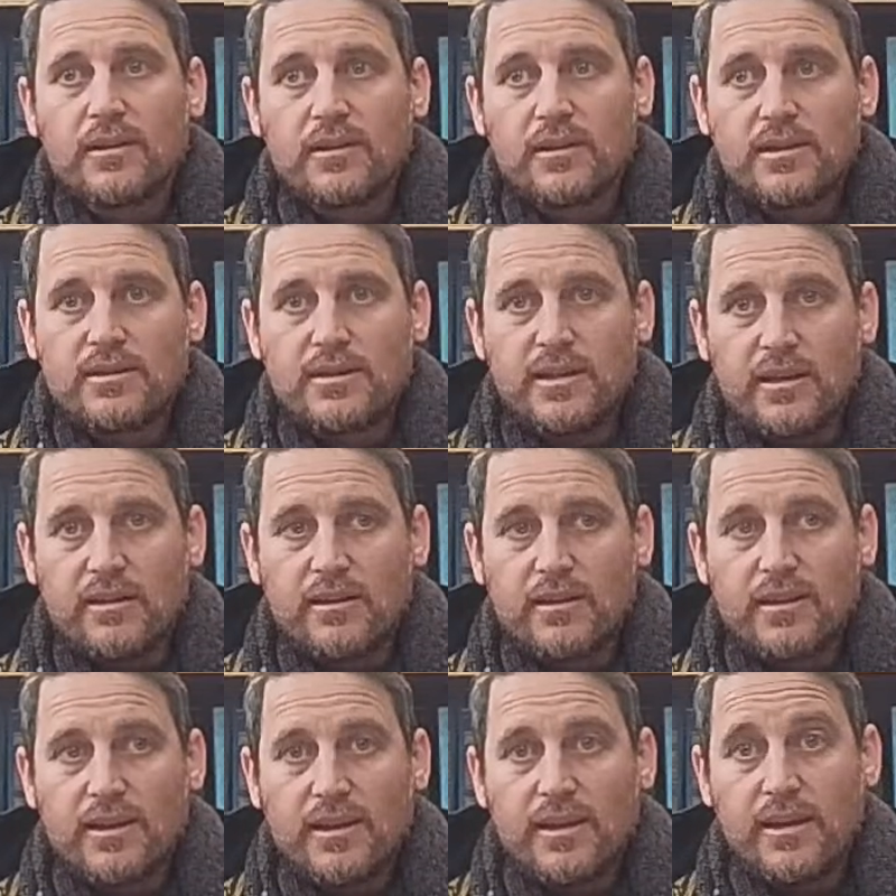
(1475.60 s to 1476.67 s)
to sin.
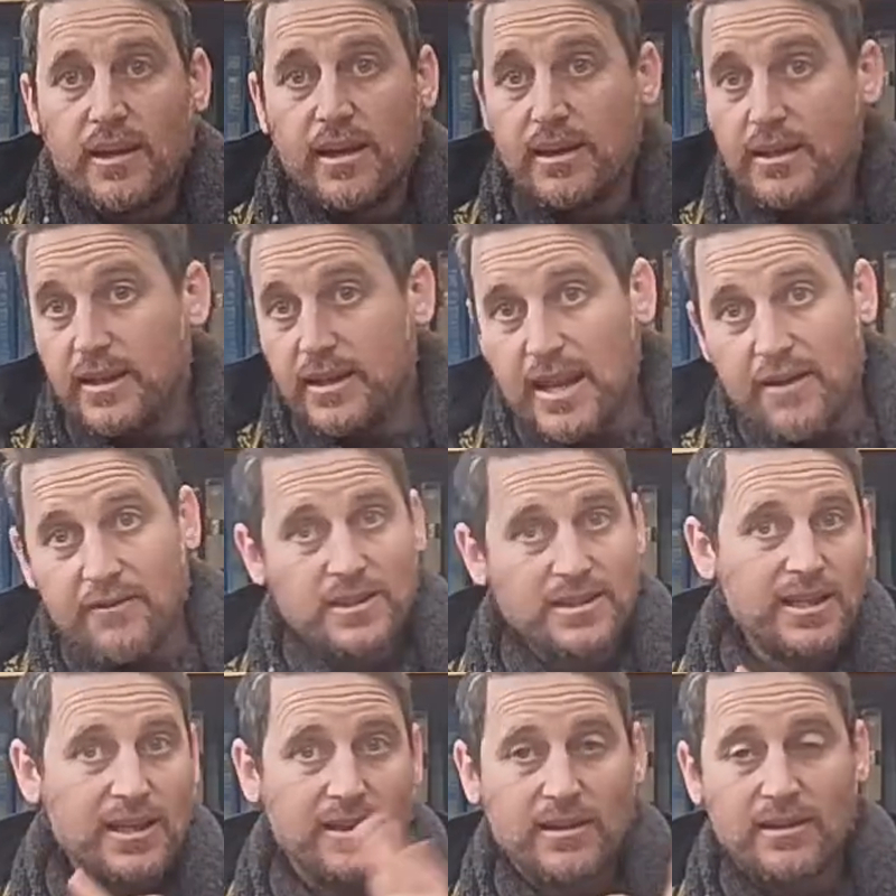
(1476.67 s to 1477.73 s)
He never
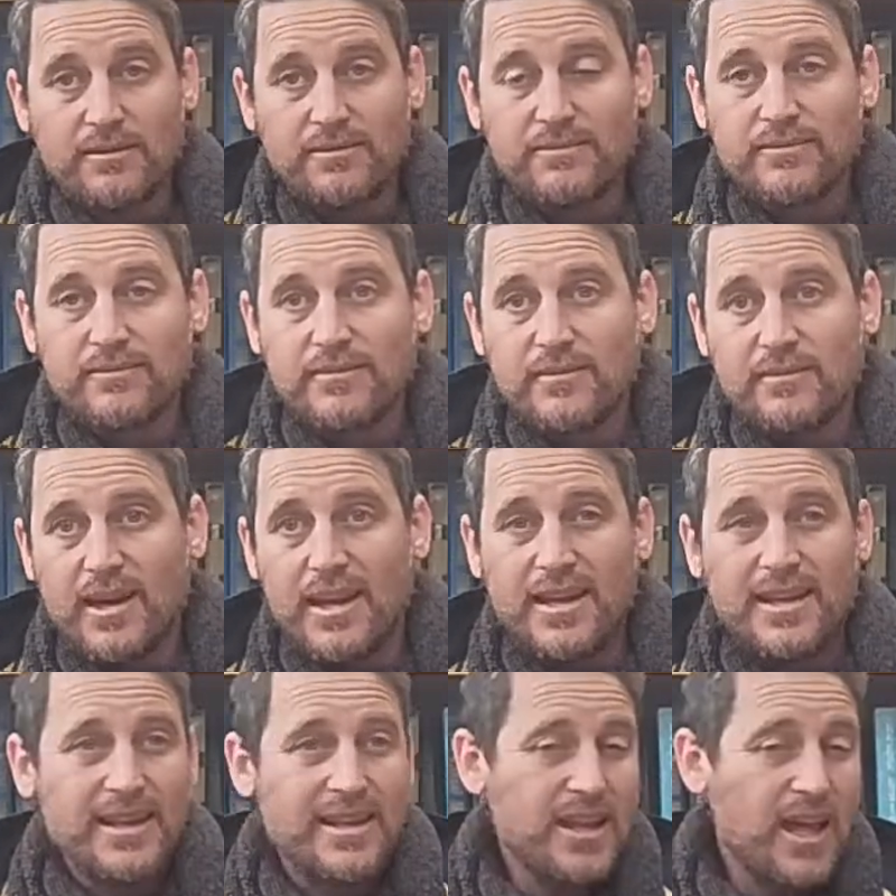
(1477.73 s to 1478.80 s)
sinned, and he
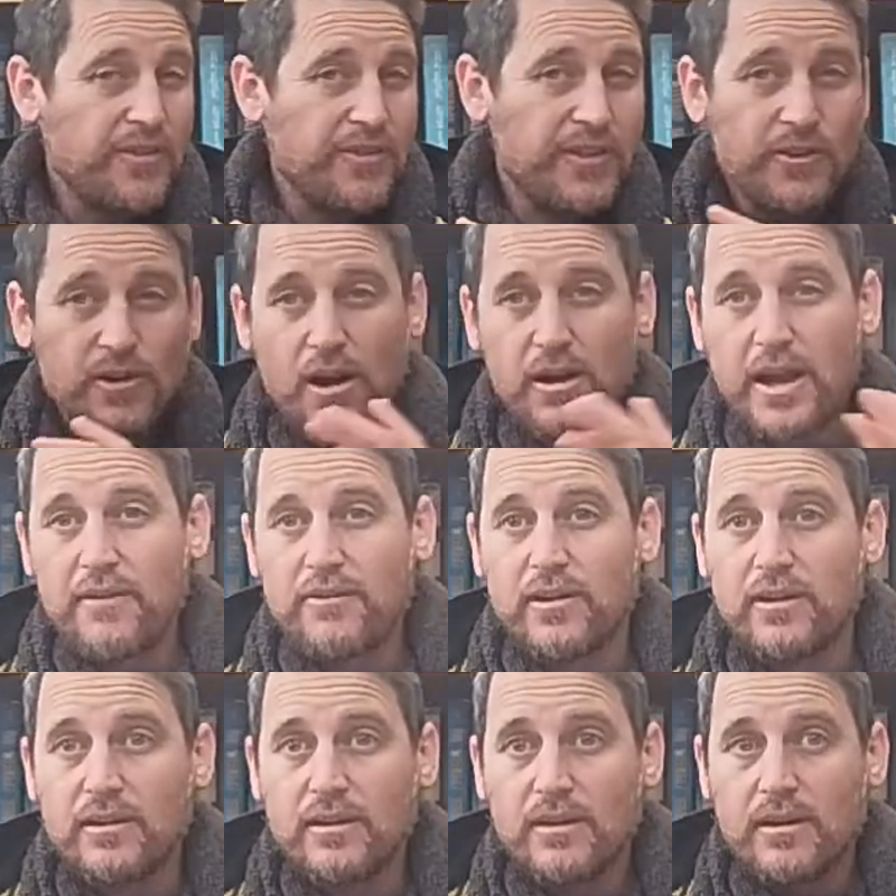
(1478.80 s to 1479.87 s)
did nothing wrong
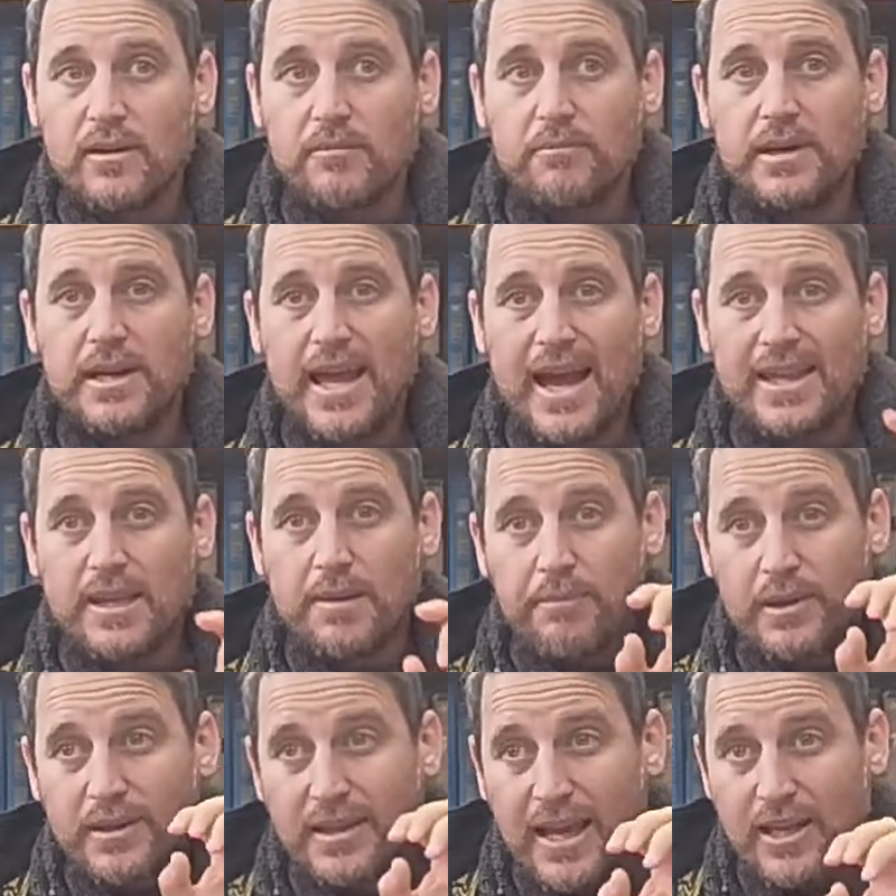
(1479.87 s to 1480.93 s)
ever, but he had the
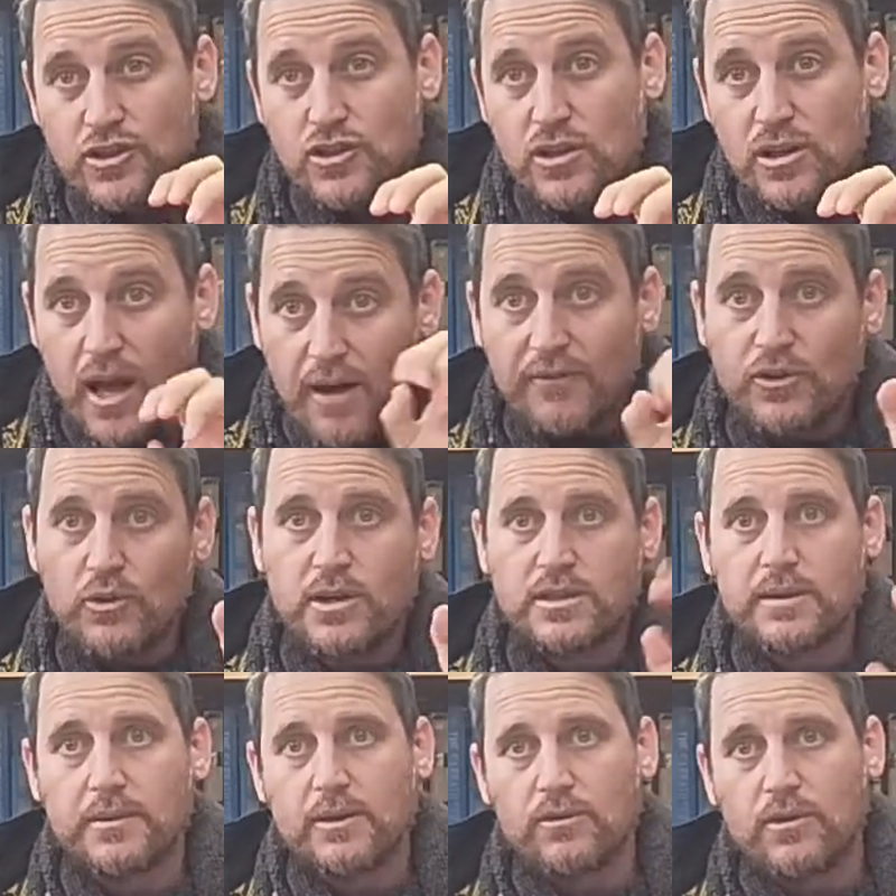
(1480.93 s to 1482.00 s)
potential of doing
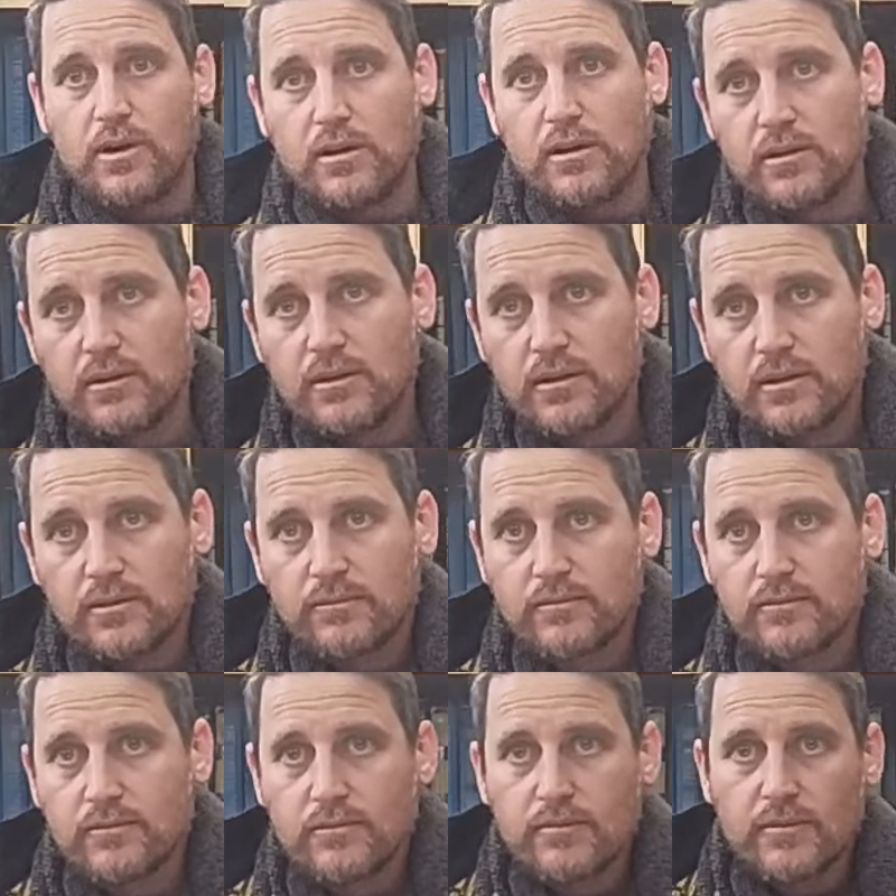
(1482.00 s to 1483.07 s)
something wrong.
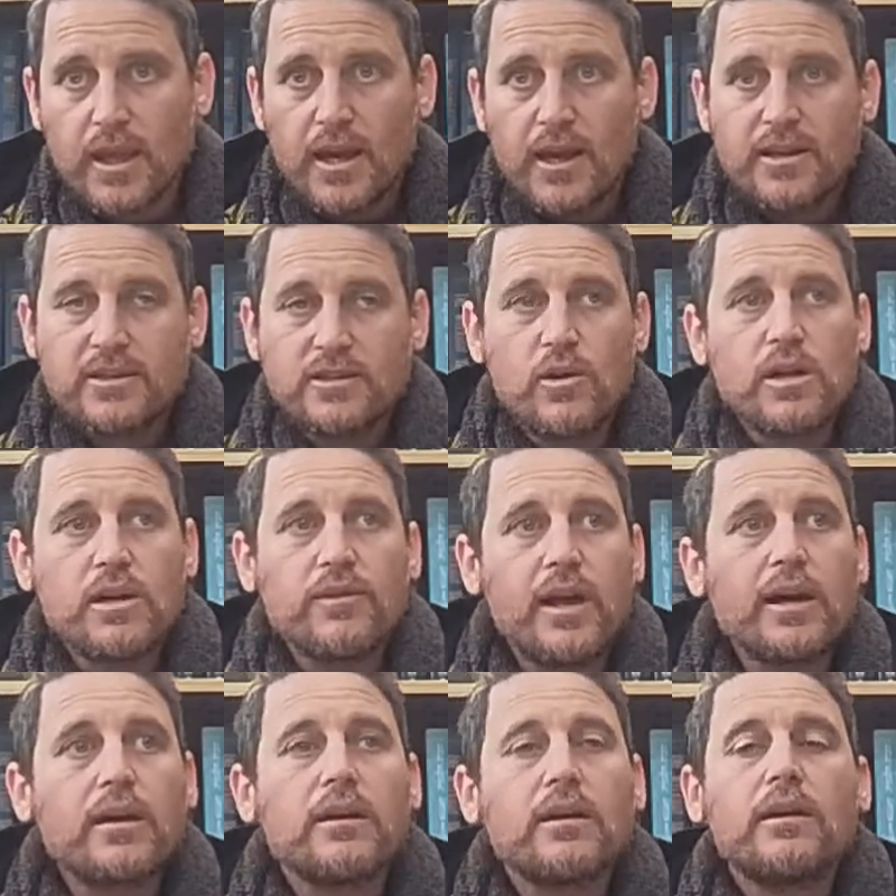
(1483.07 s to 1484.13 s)
It's sort of
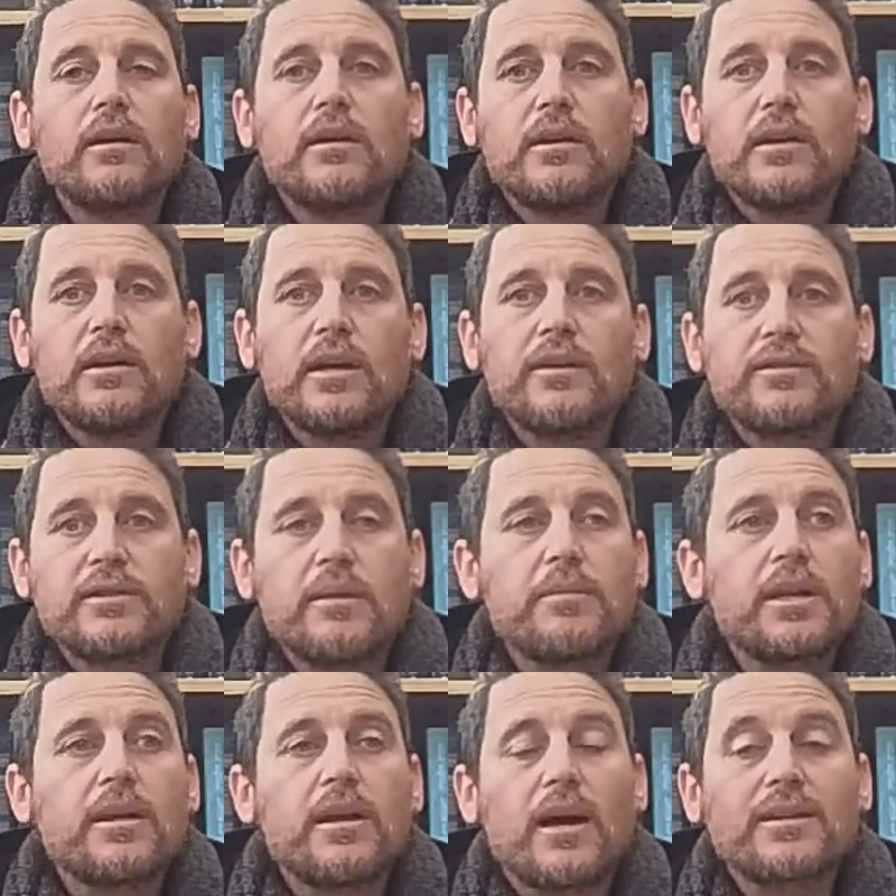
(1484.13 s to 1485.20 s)
like if
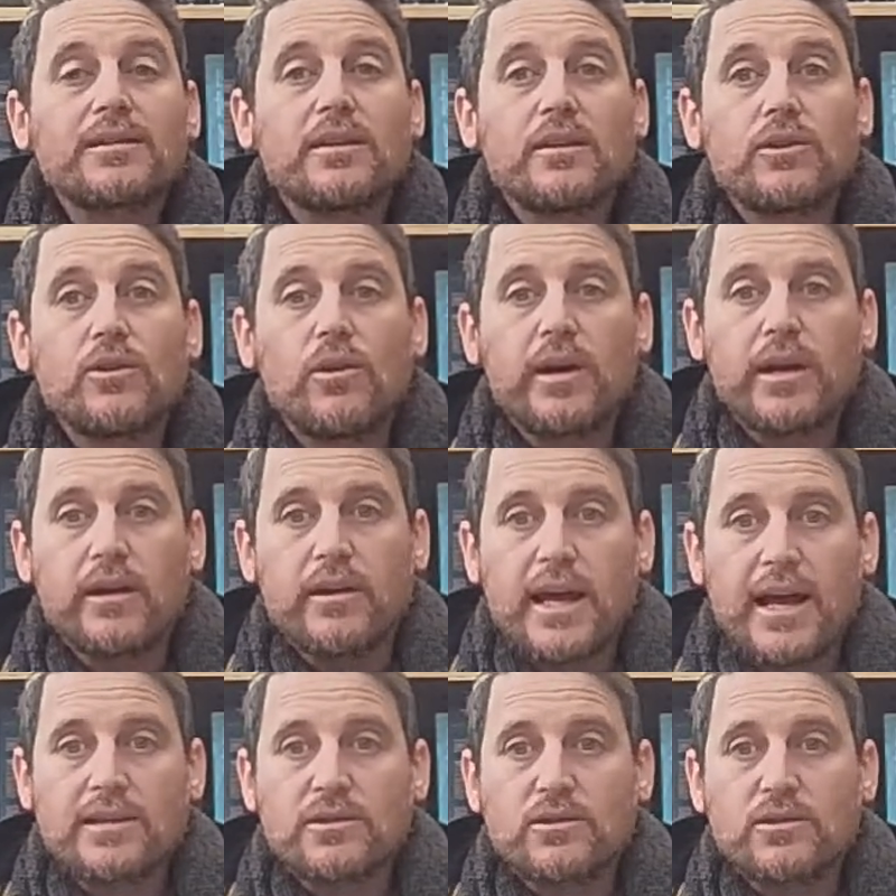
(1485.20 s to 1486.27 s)
somebody knocks on the door here and
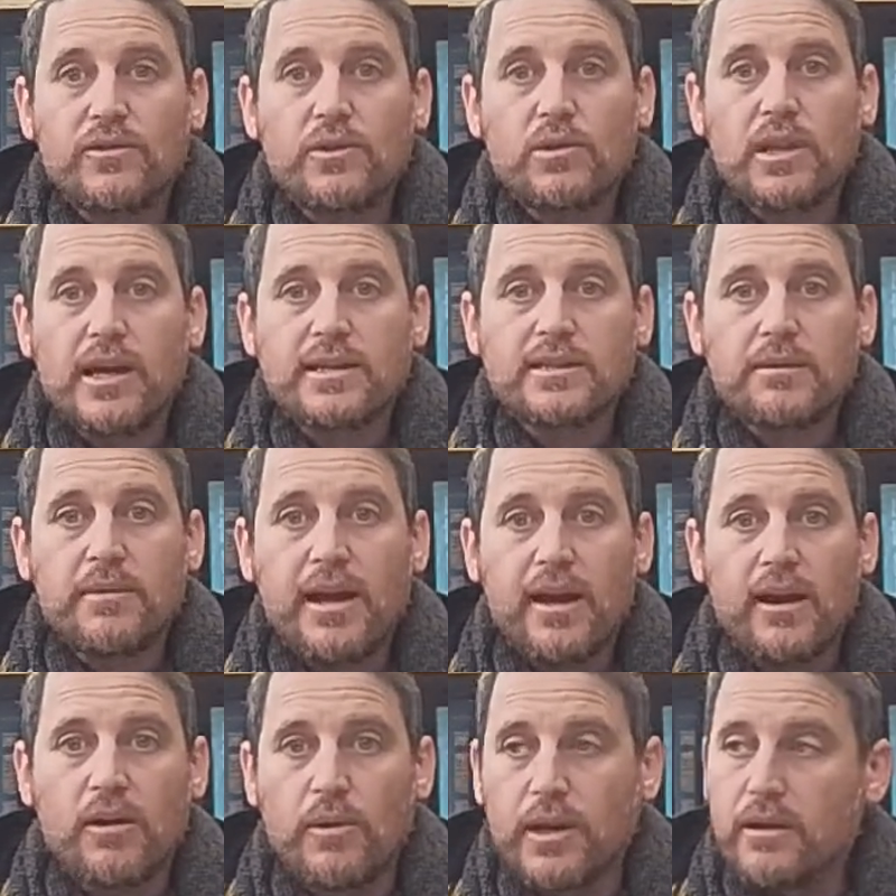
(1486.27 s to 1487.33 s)
asks you if you'd like some
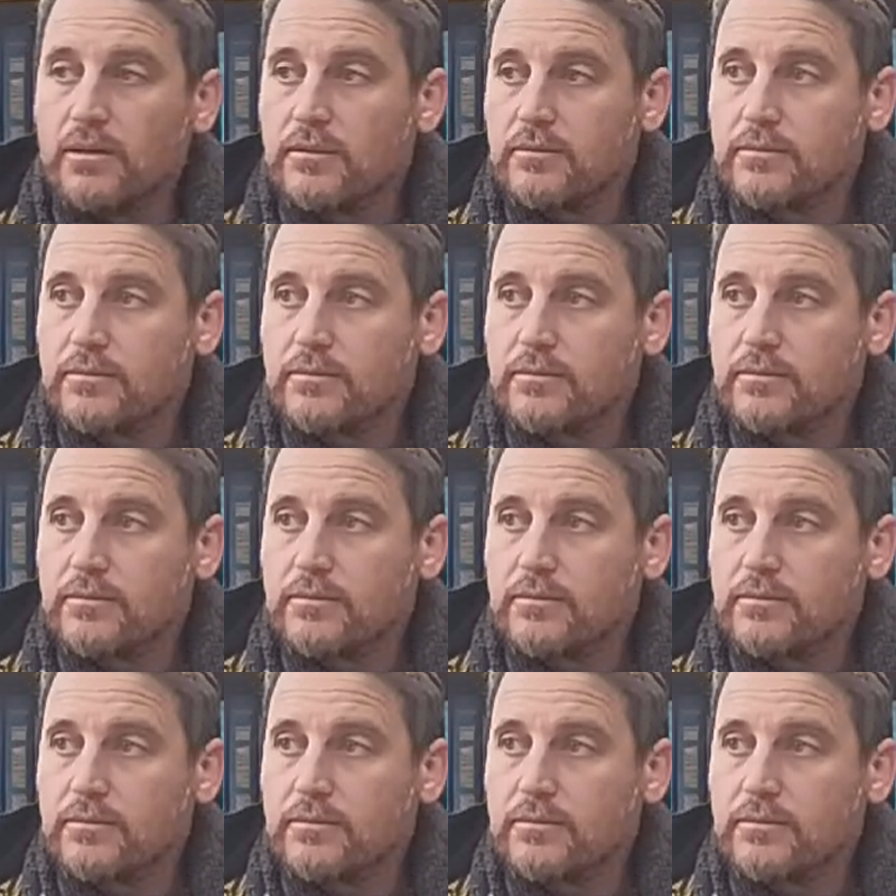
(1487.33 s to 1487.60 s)
heroin.